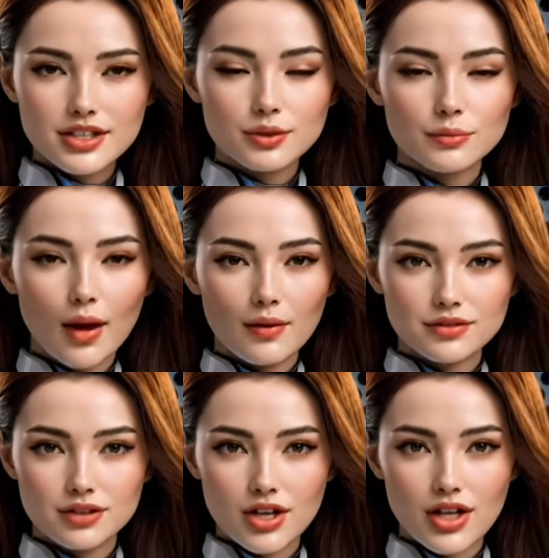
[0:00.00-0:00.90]
He could
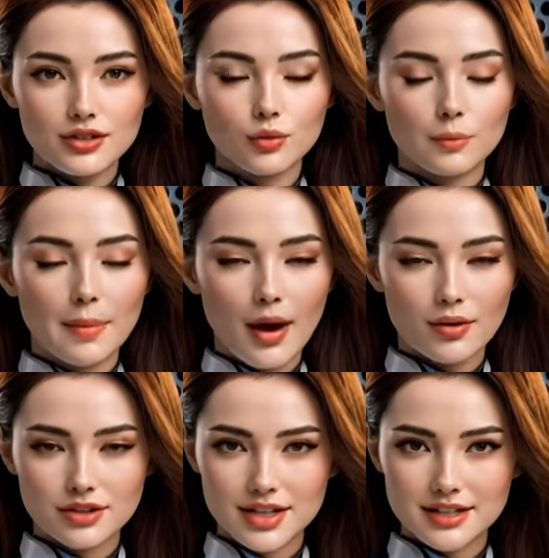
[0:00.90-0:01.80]
take with the knight,
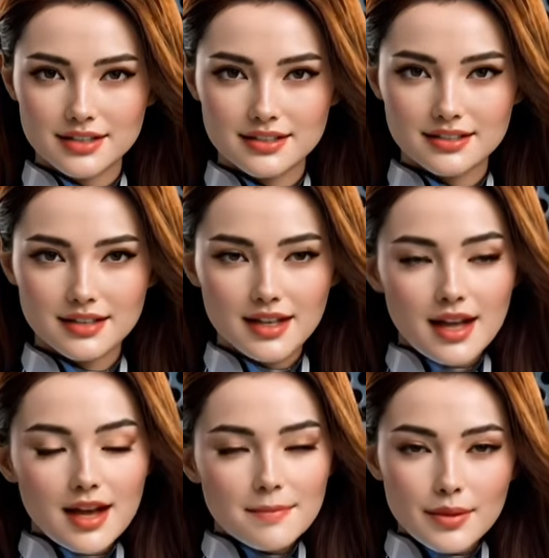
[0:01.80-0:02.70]
and let me show you
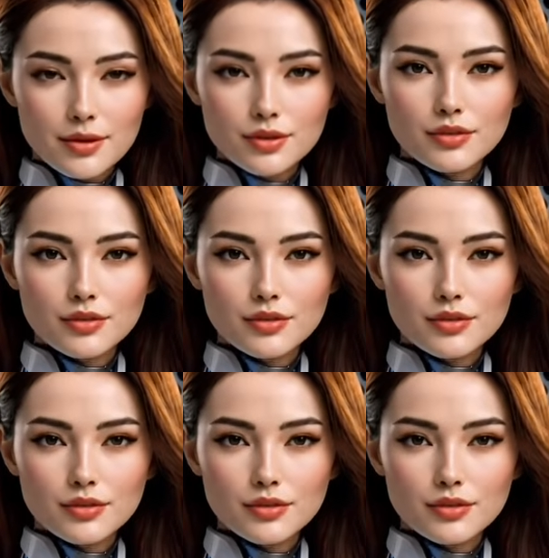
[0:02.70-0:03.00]
that too.